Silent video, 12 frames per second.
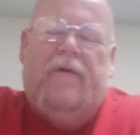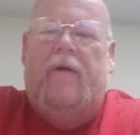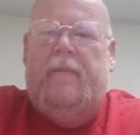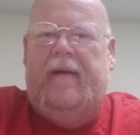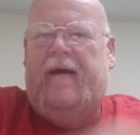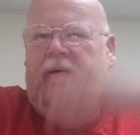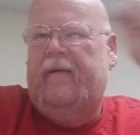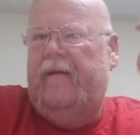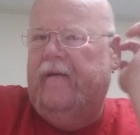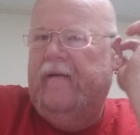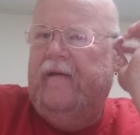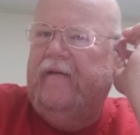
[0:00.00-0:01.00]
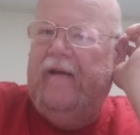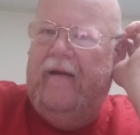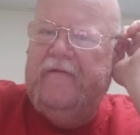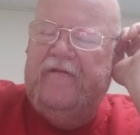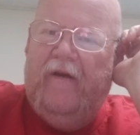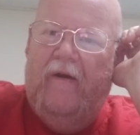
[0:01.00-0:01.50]
thought about until I
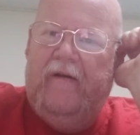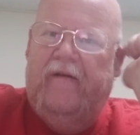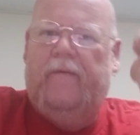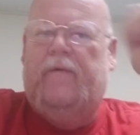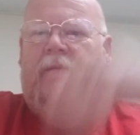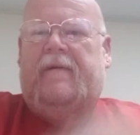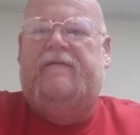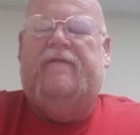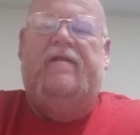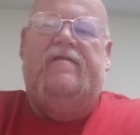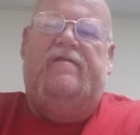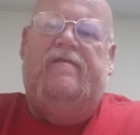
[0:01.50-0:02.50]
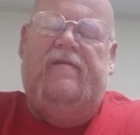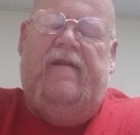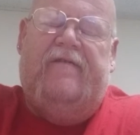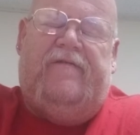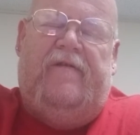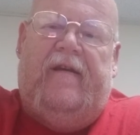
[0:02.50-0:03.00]
was talking to one of my friends
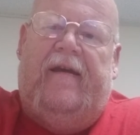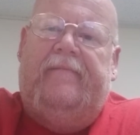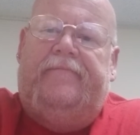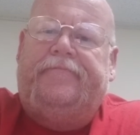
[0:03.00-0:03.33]
yesterday,